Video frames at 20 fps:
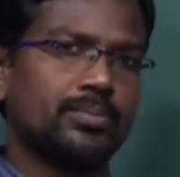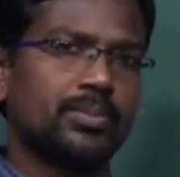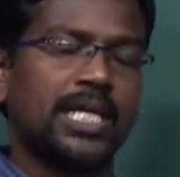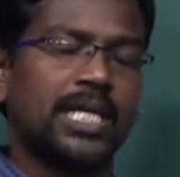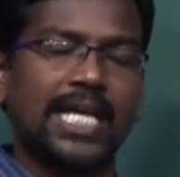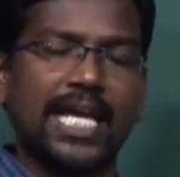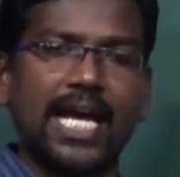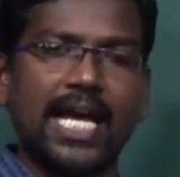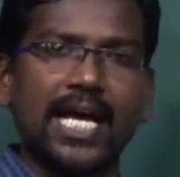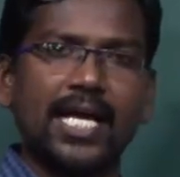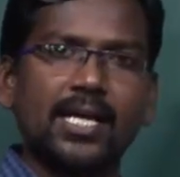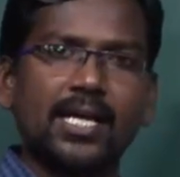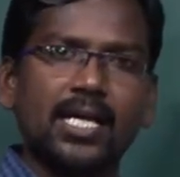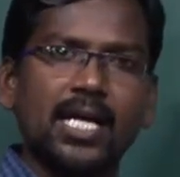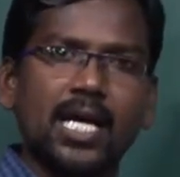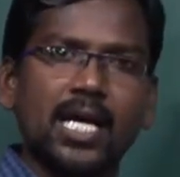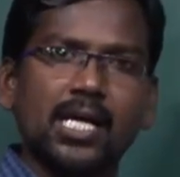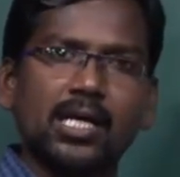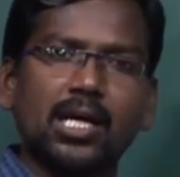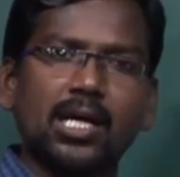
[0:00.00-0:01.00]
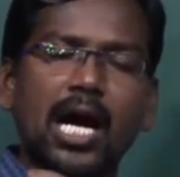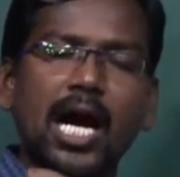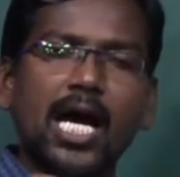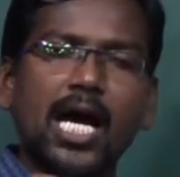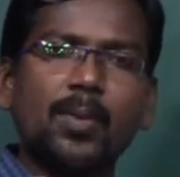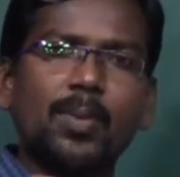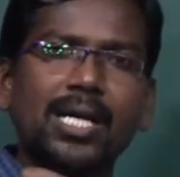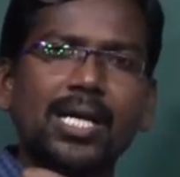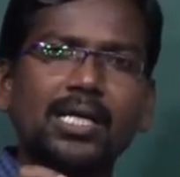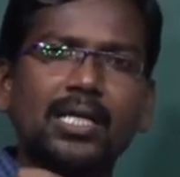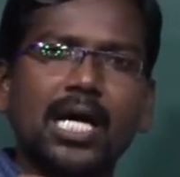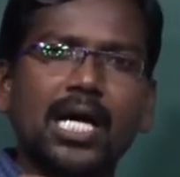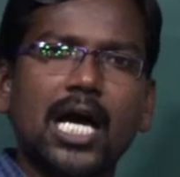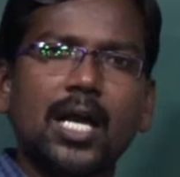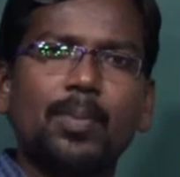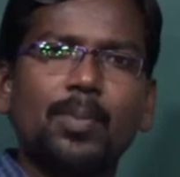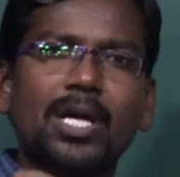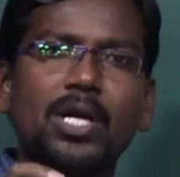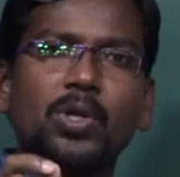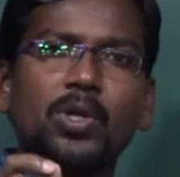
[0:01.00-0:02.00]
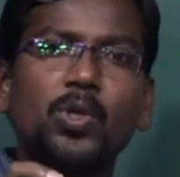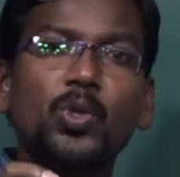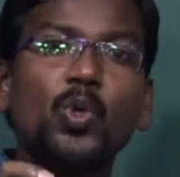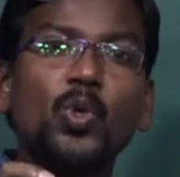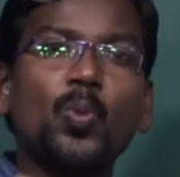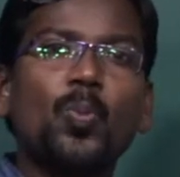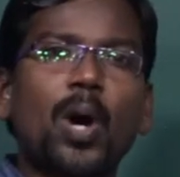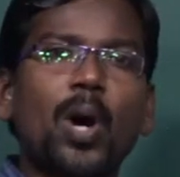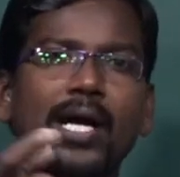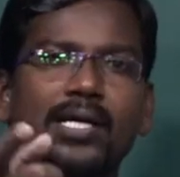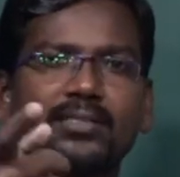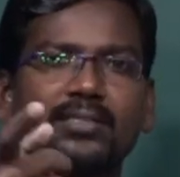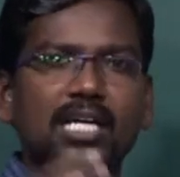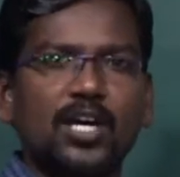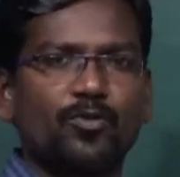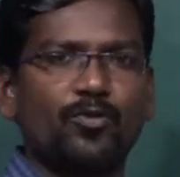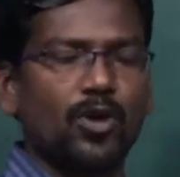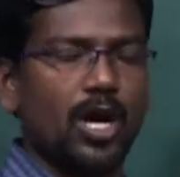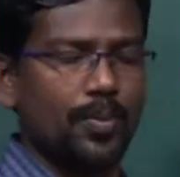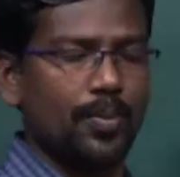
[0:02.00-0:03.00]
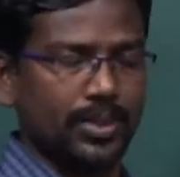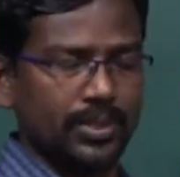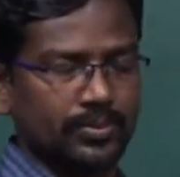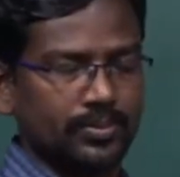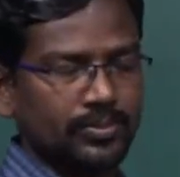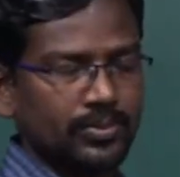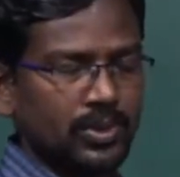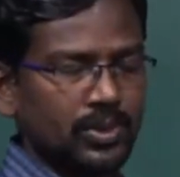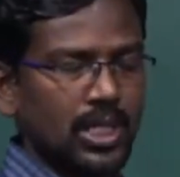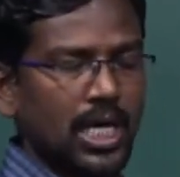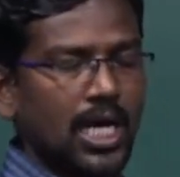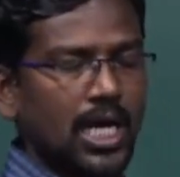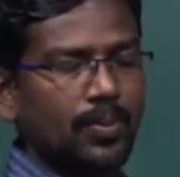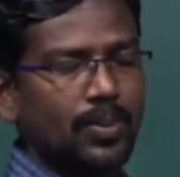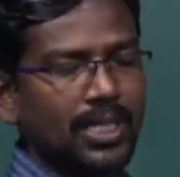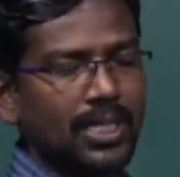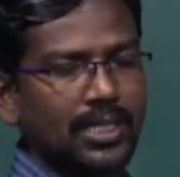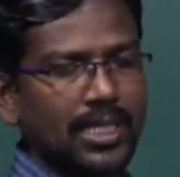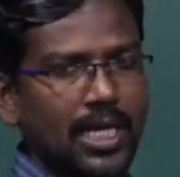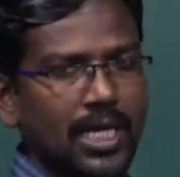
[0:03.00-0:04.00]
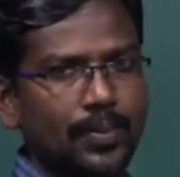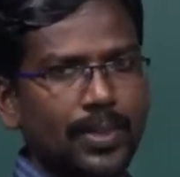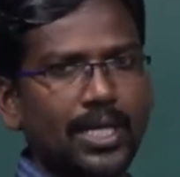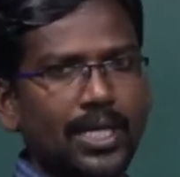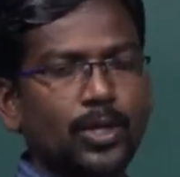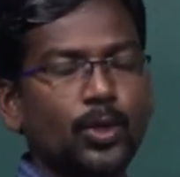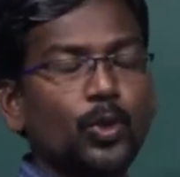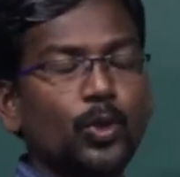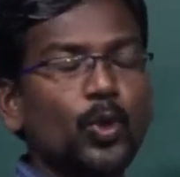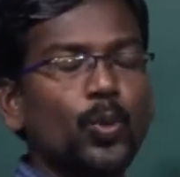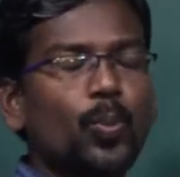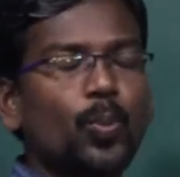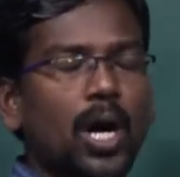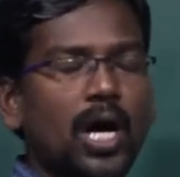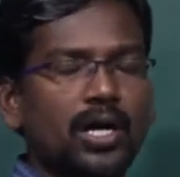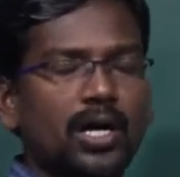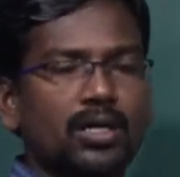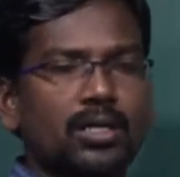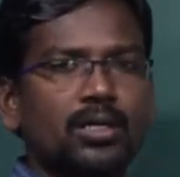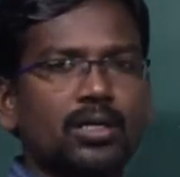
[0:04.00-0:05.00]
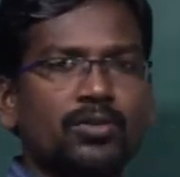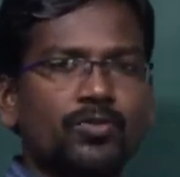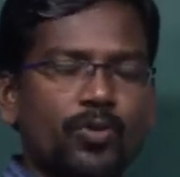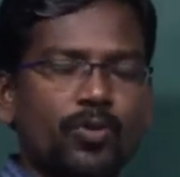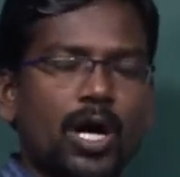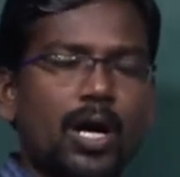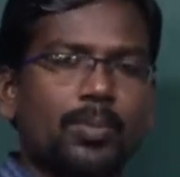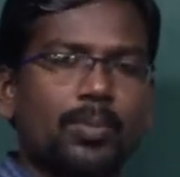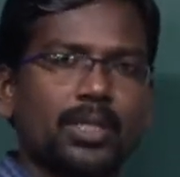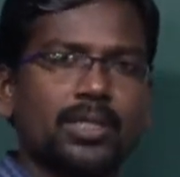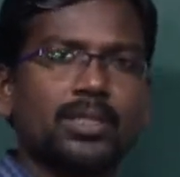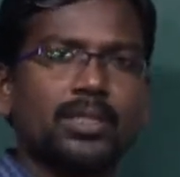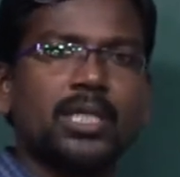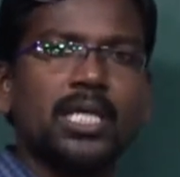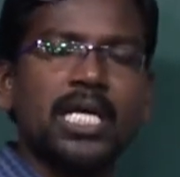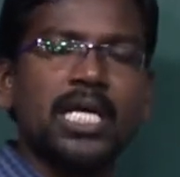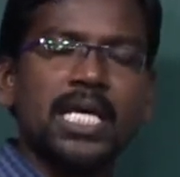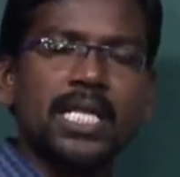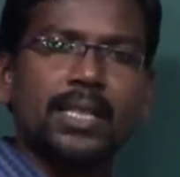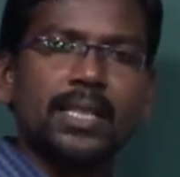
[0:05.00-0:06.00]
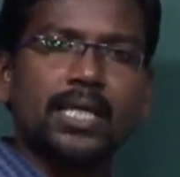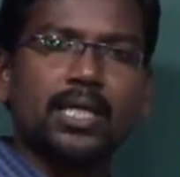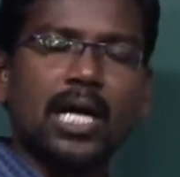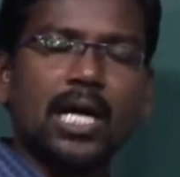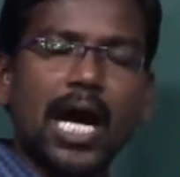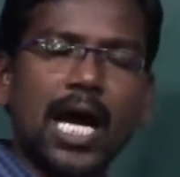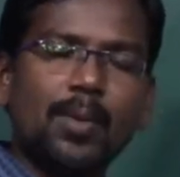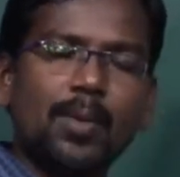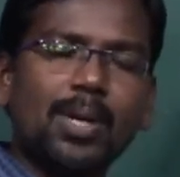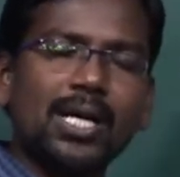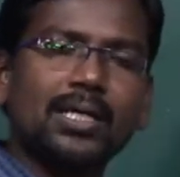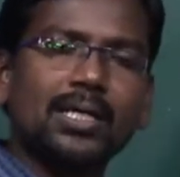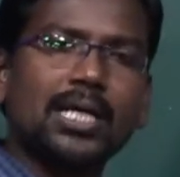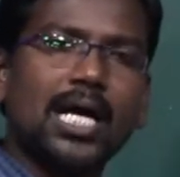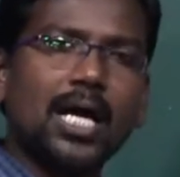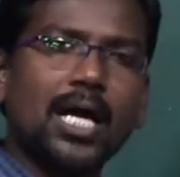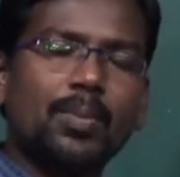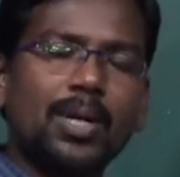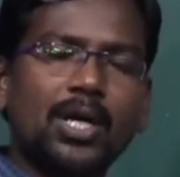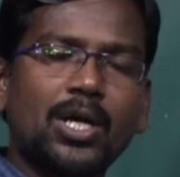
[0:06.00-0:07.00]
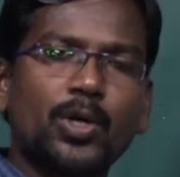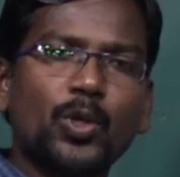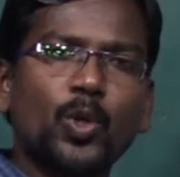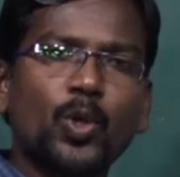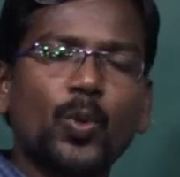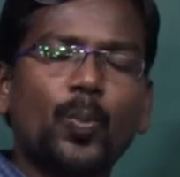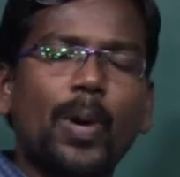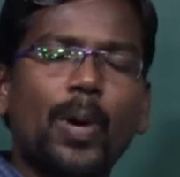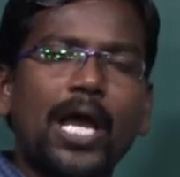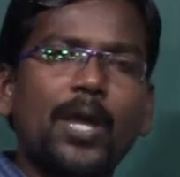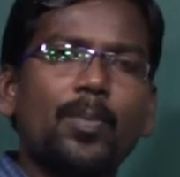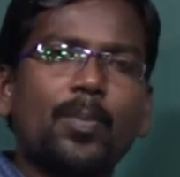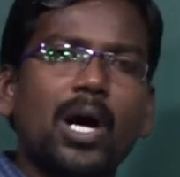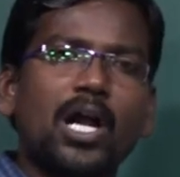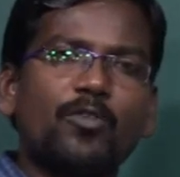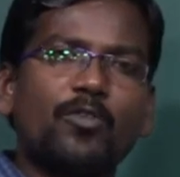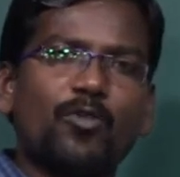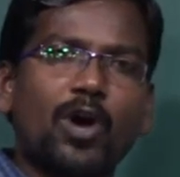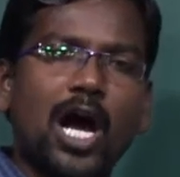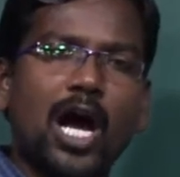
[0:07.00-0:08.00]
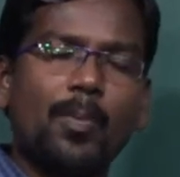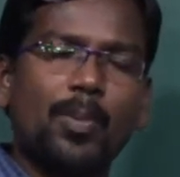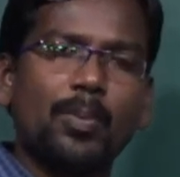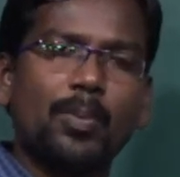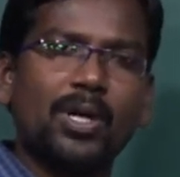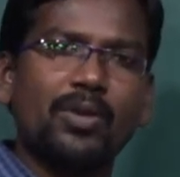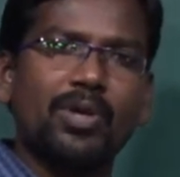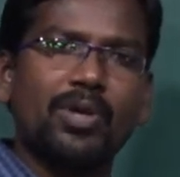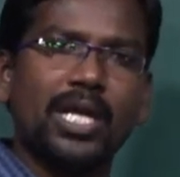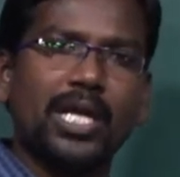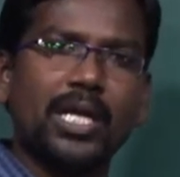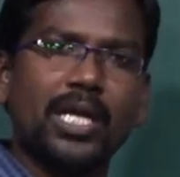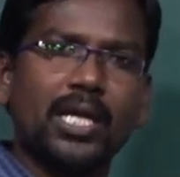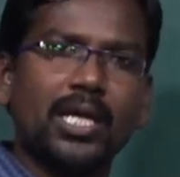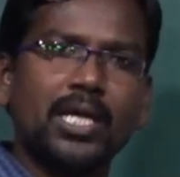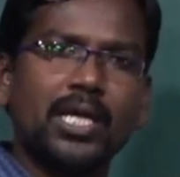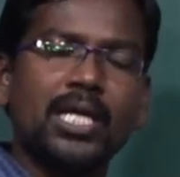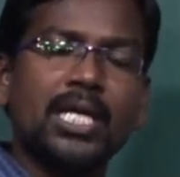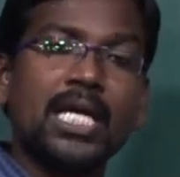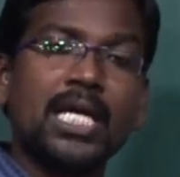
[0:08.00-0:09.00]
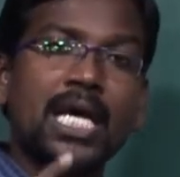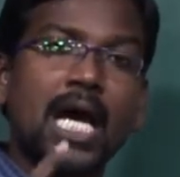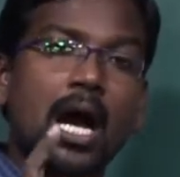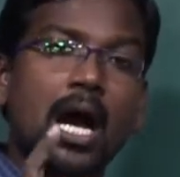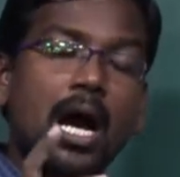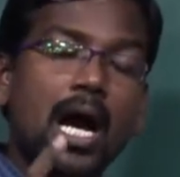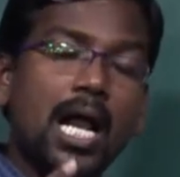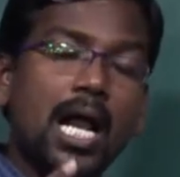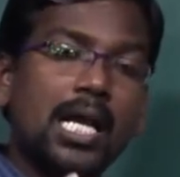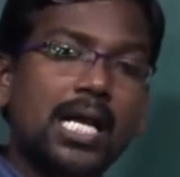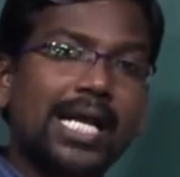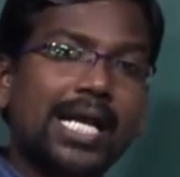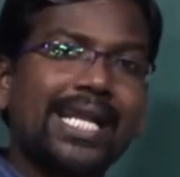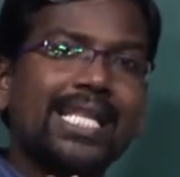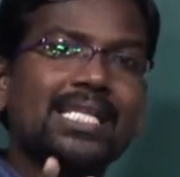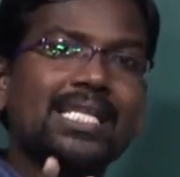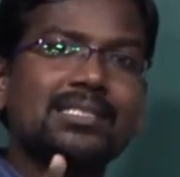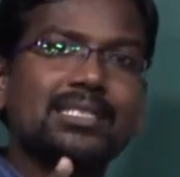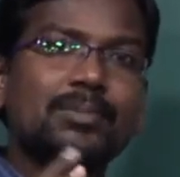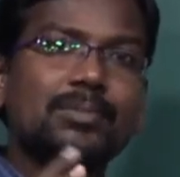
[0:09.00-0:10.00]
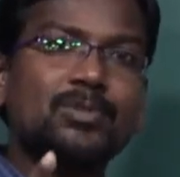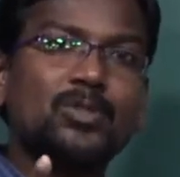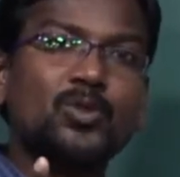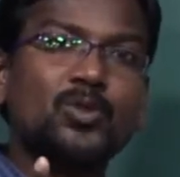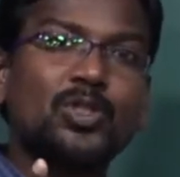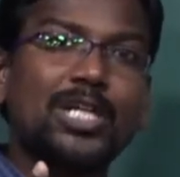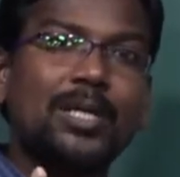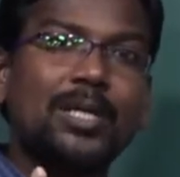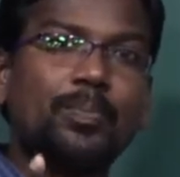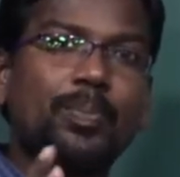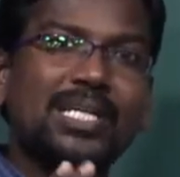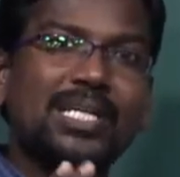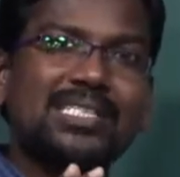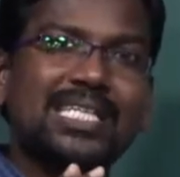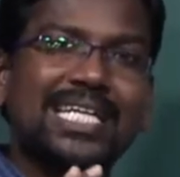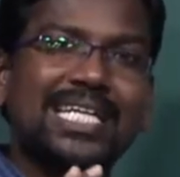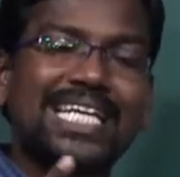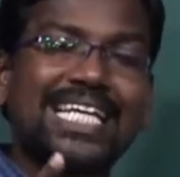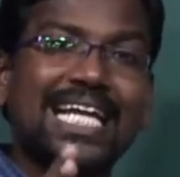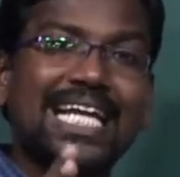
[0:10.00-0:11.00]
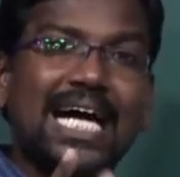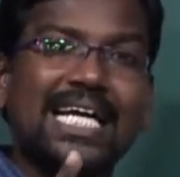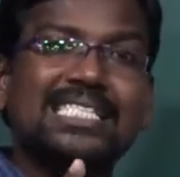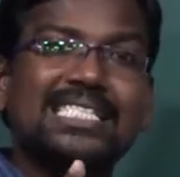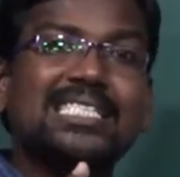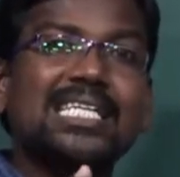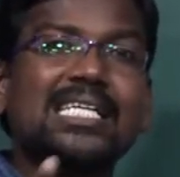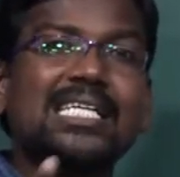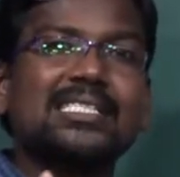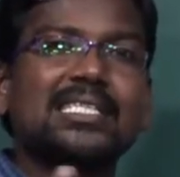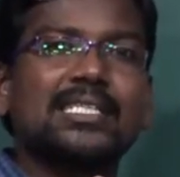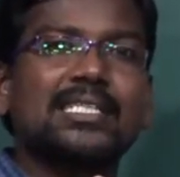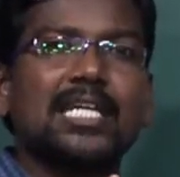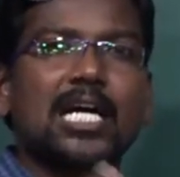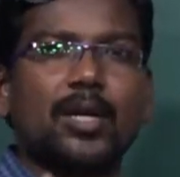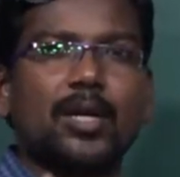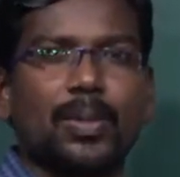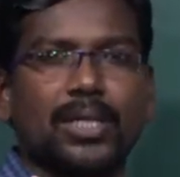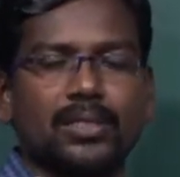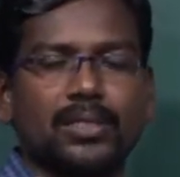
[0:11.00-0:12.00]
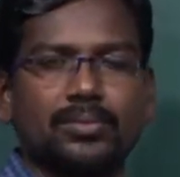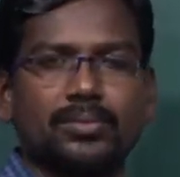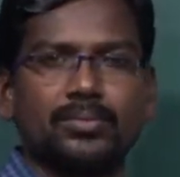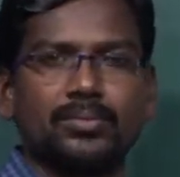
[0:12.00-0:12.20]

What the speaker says: Here, carbon-carbon new bonds are formed. Carbon-carbon new bond formed. The carbon-carbon new bond formed between already the substitution present in adjacent carbon.